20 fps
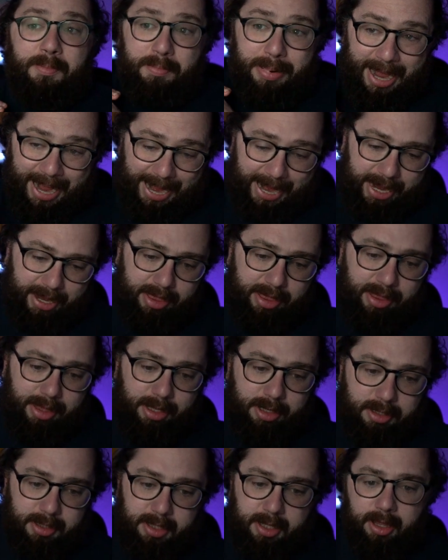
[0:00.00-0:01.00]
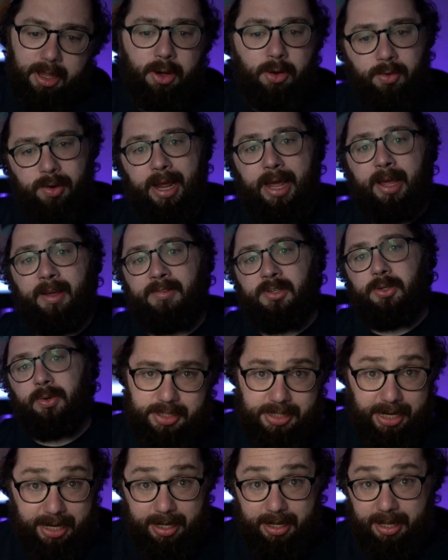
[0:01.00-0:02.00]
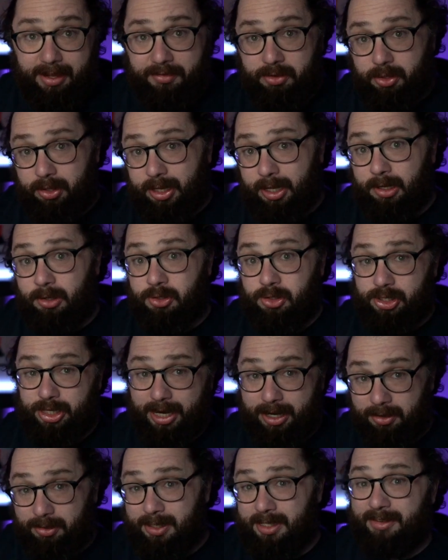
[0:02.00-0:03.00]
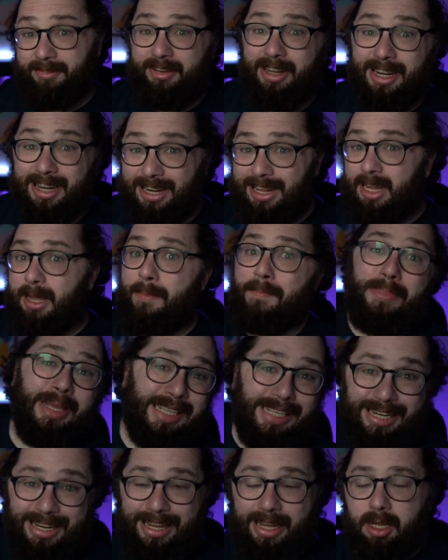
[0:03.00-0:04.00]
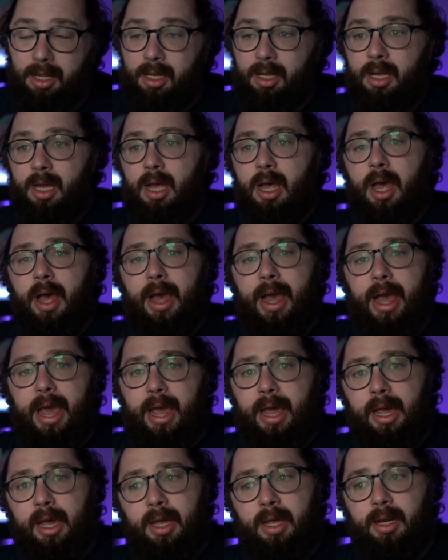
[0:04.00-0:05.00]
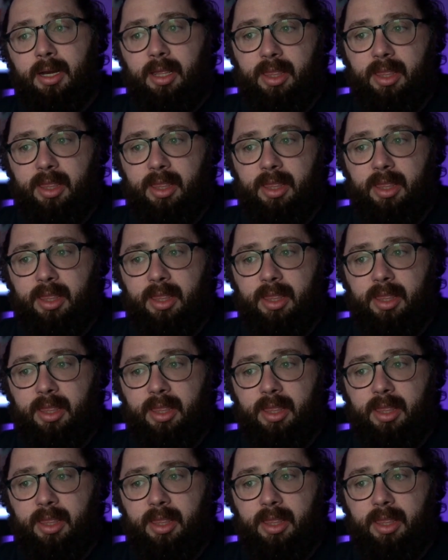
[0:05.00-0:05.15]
Path to the Grave. So at second level, you get your Channel Divinity ability. And